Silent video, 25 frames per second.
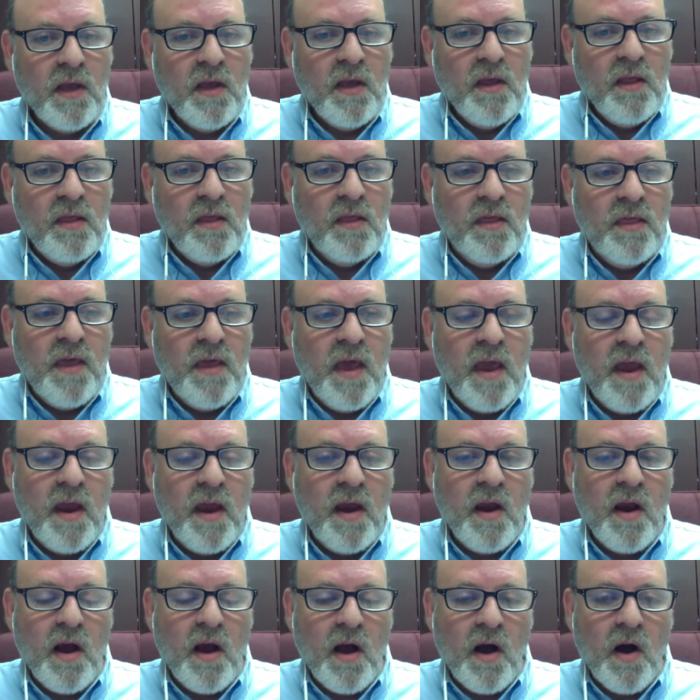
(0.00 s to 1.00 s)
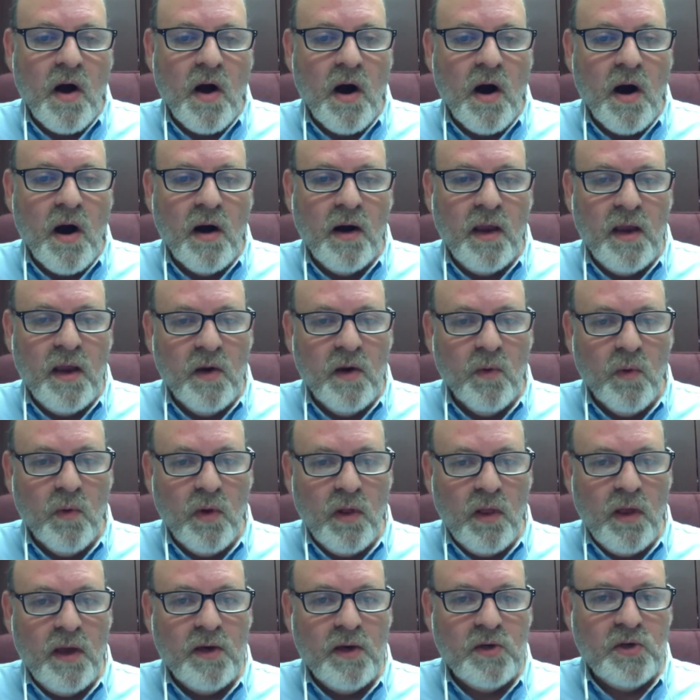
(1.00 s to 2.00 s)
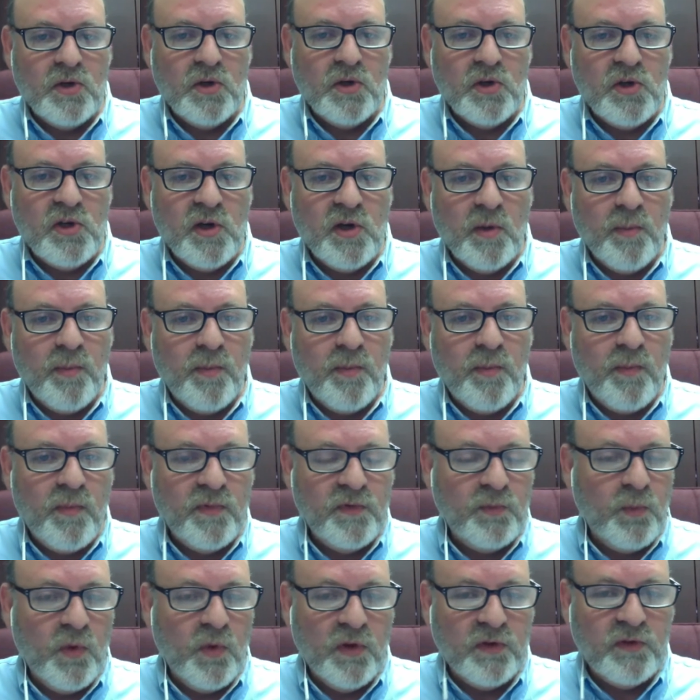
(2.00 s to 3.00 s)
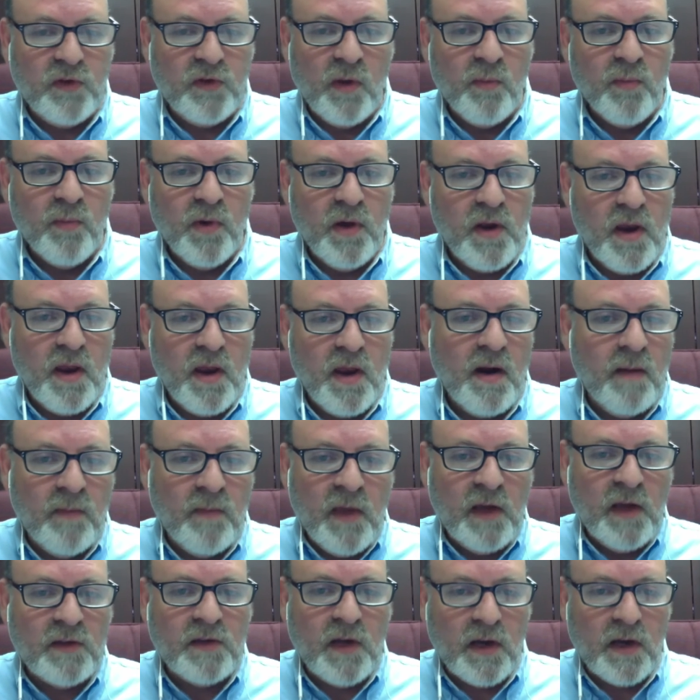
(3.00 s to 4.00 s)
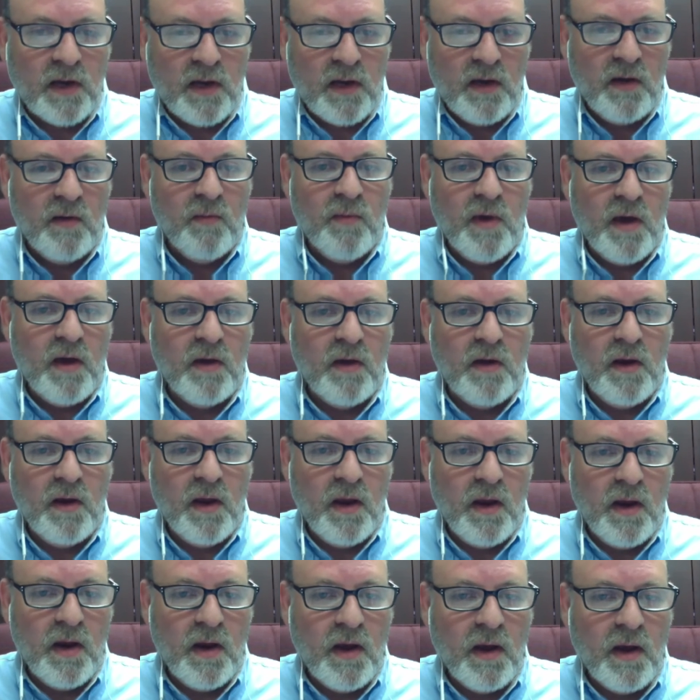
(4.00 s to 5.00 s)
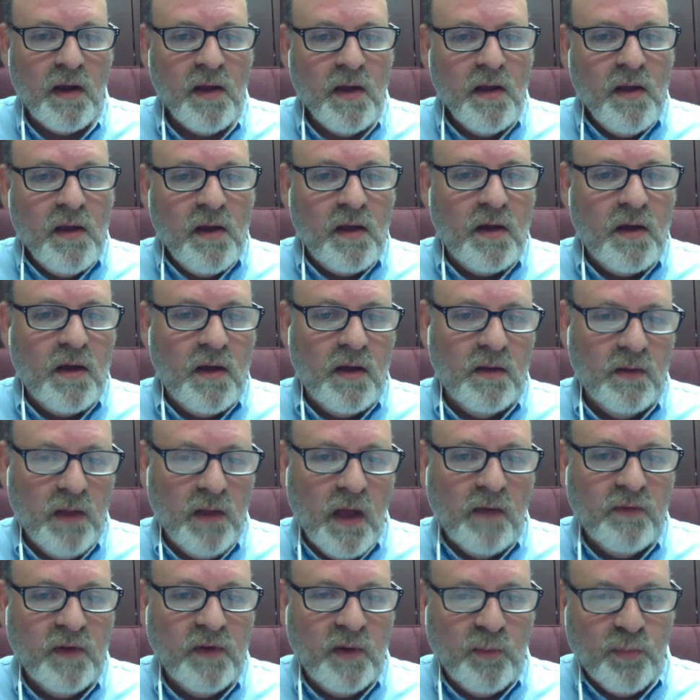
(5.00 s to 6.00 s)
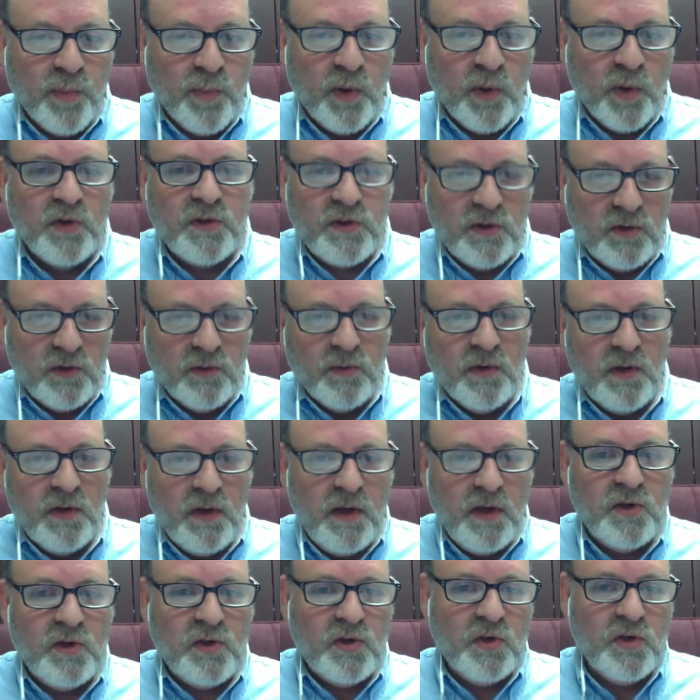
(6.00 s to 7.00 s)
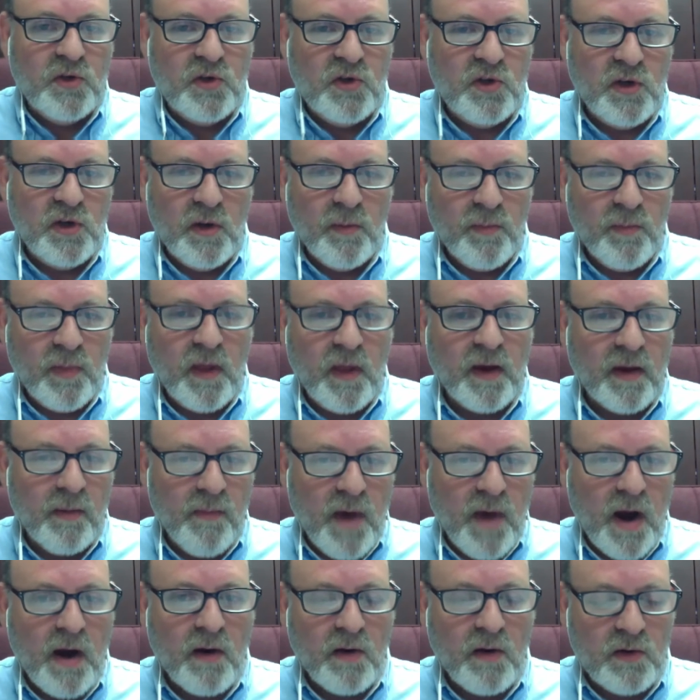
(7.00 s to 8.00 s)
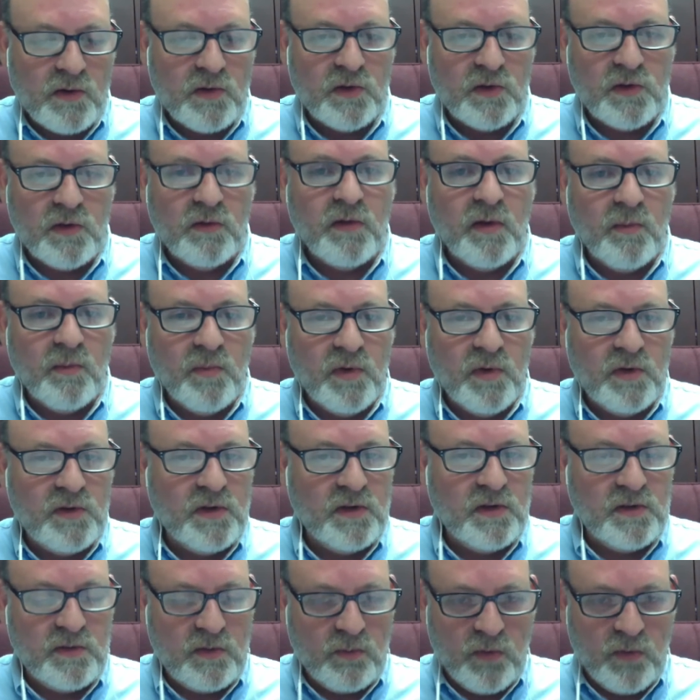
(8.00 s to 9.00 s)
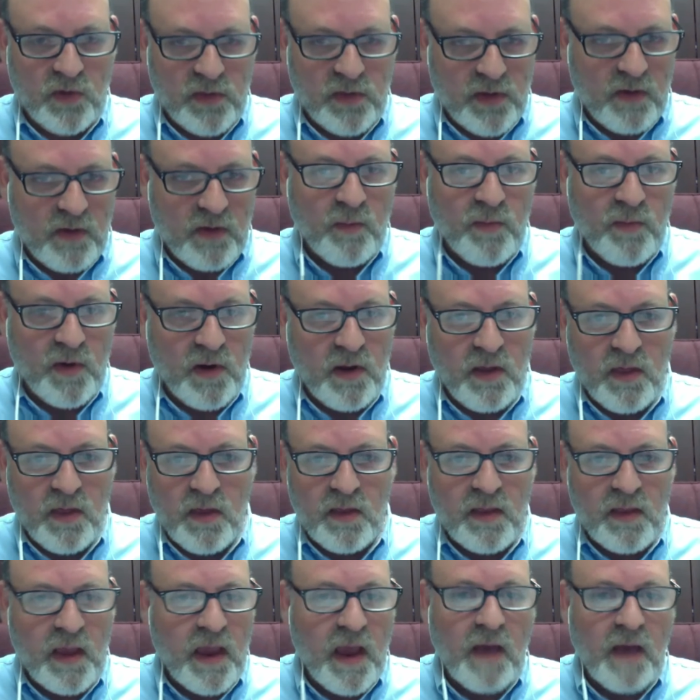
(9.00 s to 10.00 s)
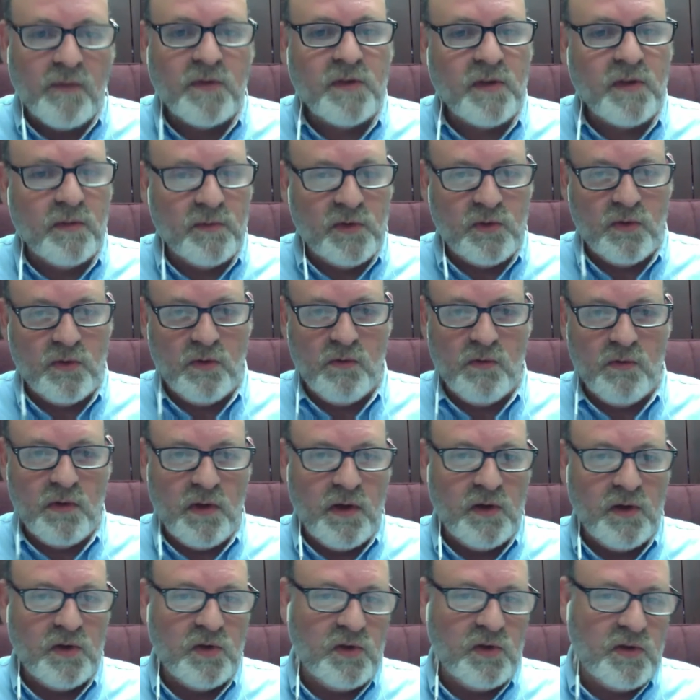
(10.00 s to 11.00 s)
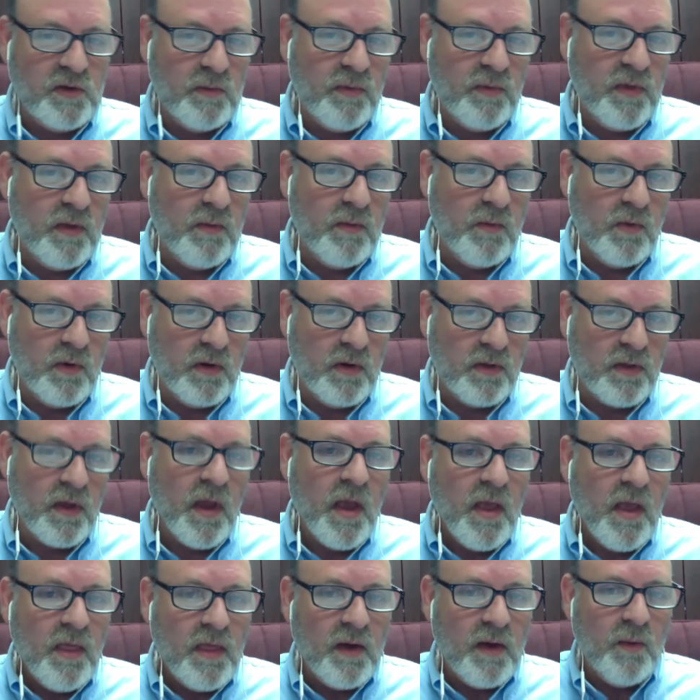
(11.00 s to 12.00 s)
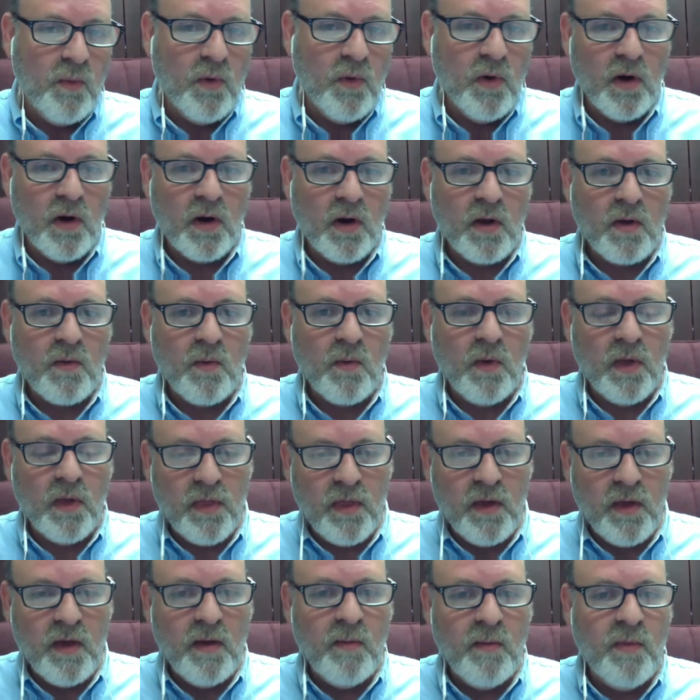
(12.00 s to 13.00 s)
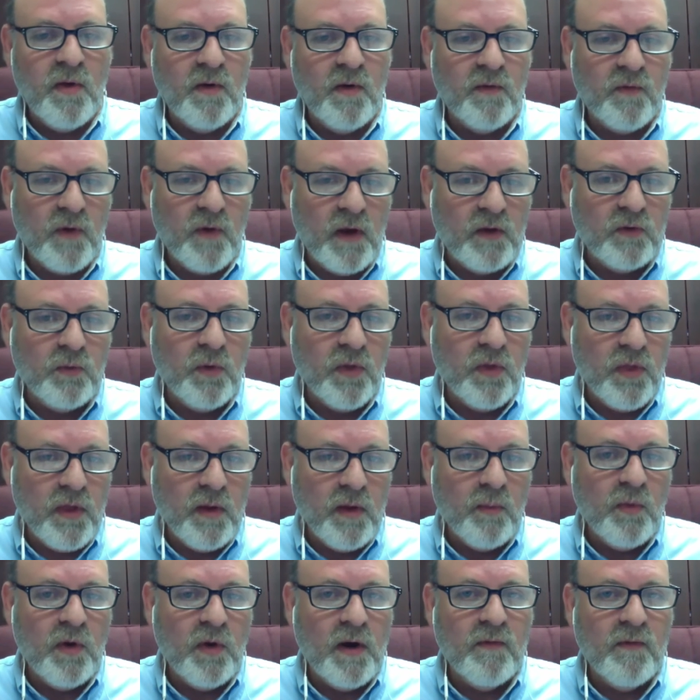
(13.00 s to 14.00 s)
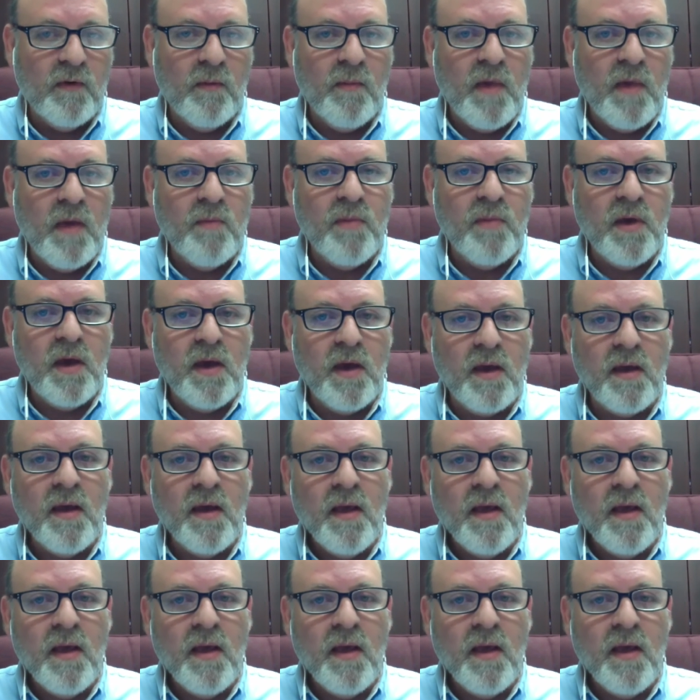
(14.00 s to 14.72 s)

they are in a relationship with somebody, and I'm not talking about a loving personal relationship like a marriage or something, but just with everybody that they have some sort of relationship that they work with them, they're friends with them, whatever it may be.